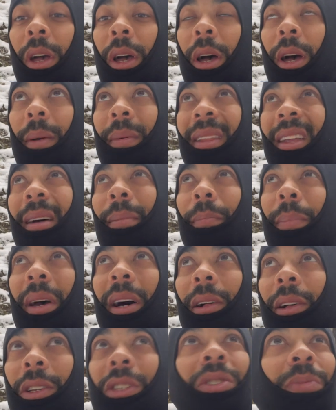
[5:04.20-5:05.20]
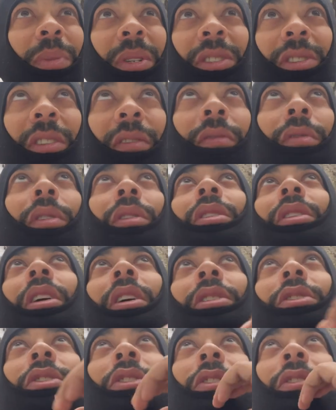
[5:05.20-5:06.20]
I mean, that bell is specifically
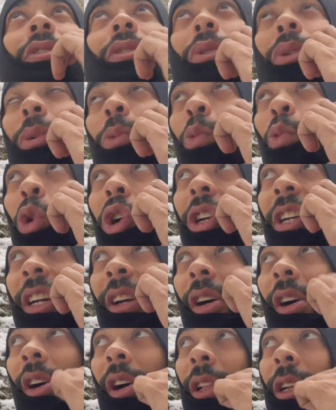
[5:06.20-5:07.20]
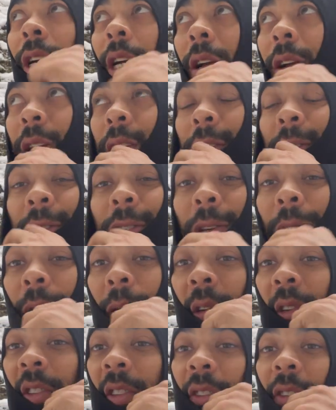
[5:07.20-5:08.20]
Hudson's working collar.
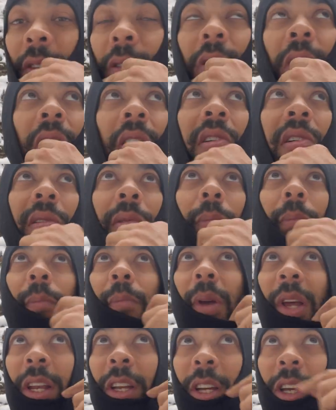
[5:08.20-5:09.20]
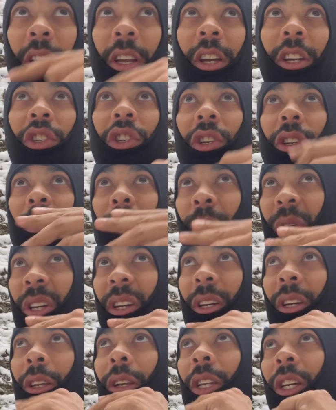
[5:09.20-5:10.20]
So he's been conditioned and
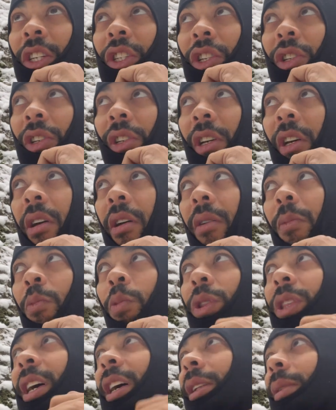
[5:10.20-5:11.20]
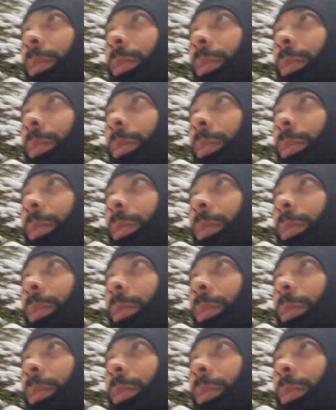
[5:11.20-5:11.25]
being conditioned to, when that